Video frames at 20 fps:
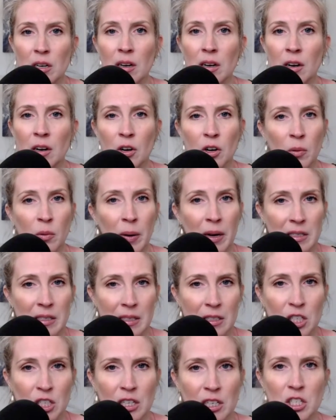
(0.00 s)
here are my
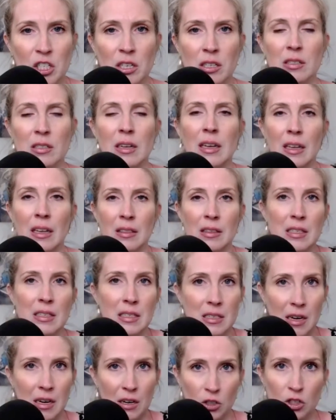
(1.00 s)
suggestions. Again, this
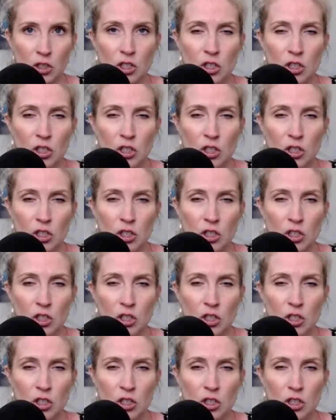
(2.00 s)
is Dr.